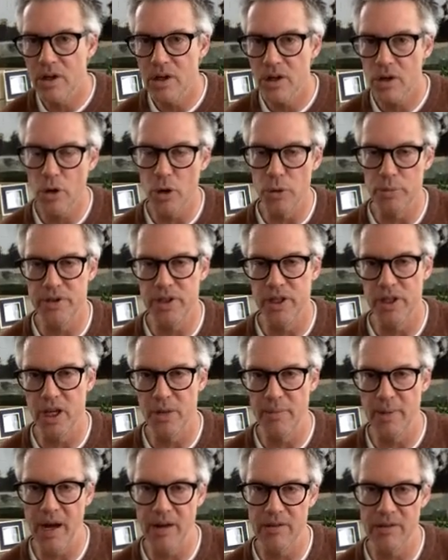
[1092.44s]
groups can
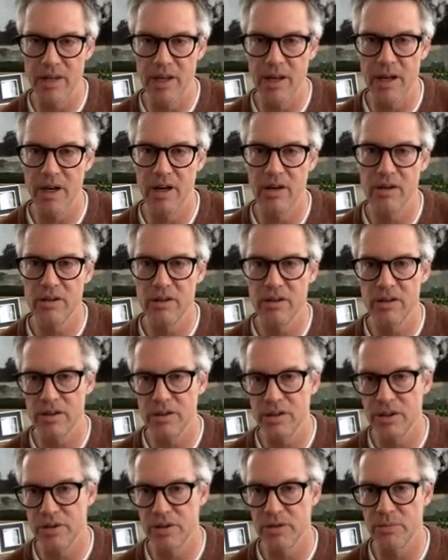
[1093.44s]
come out there,
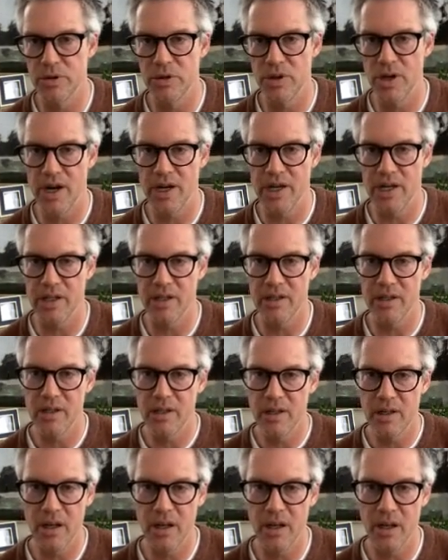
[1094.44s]
do some training,
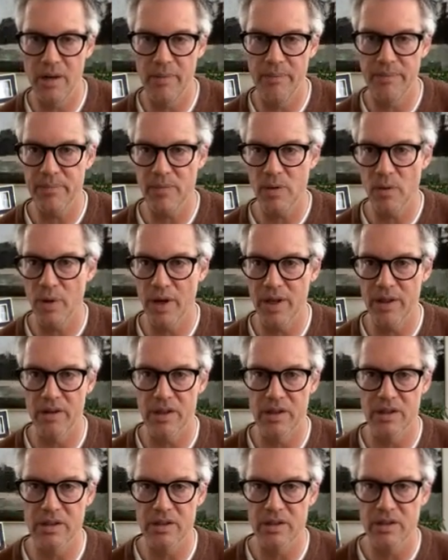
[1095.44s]
whether
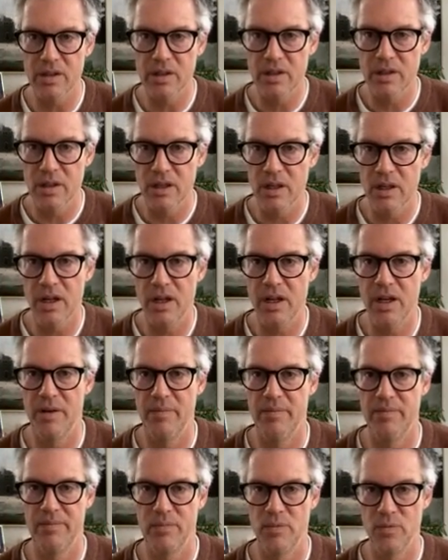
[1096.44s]
it's
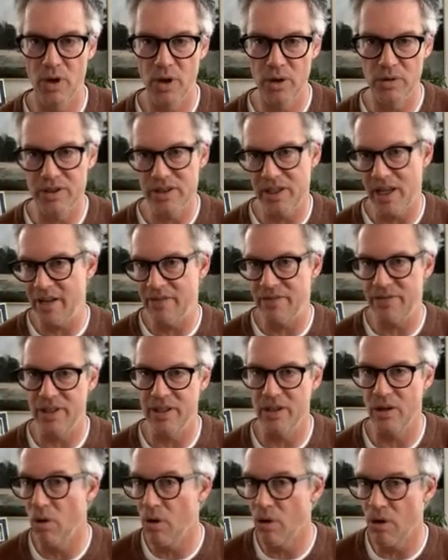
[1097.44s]
road
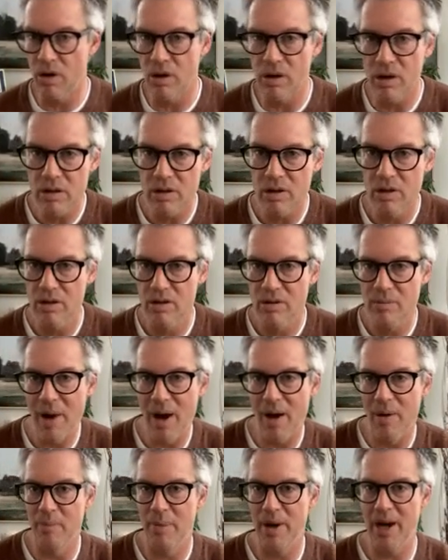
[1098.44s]
safety or
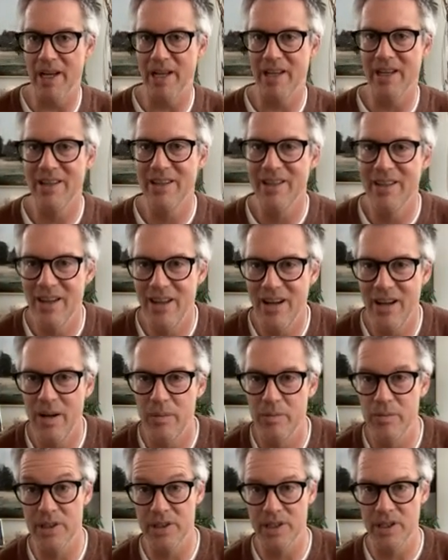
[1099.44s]
mountain bike
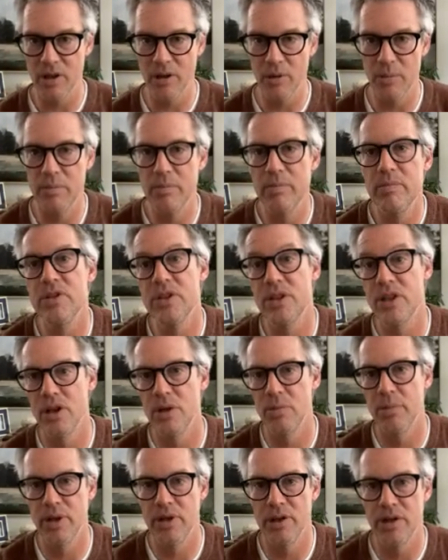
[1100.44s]
skill
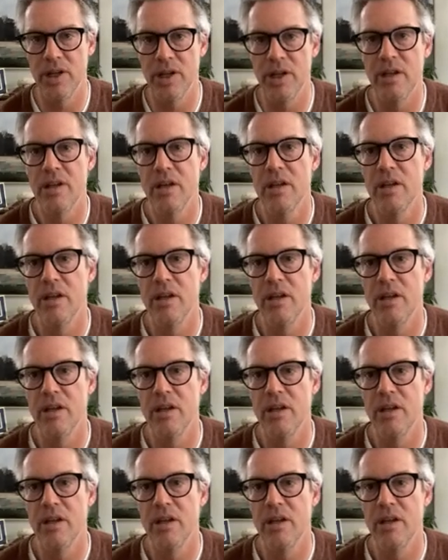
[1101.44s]
building.